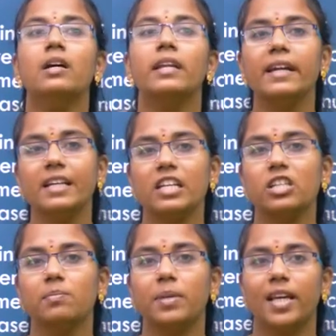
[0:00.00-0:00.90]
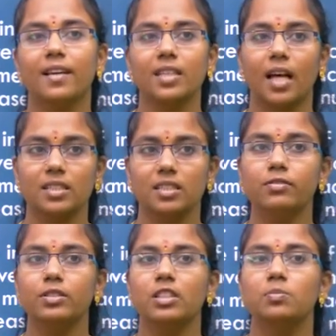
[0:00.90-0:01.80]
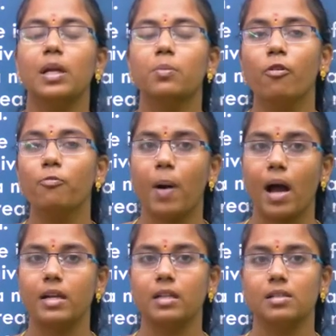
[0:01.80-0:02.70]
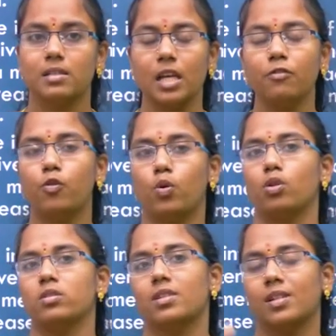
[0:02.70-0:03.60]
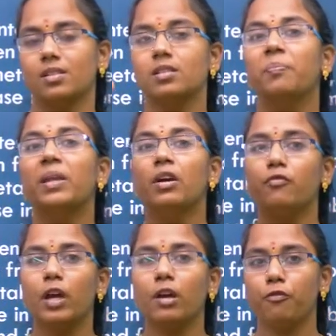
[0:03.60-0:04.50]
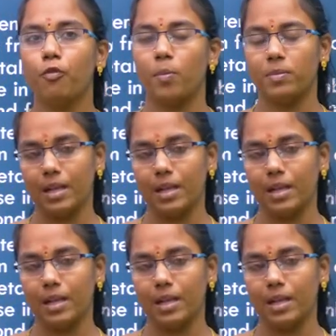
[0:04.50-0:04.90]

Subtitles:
radiation behaves as if it is made up of particles like photons, that is waveform.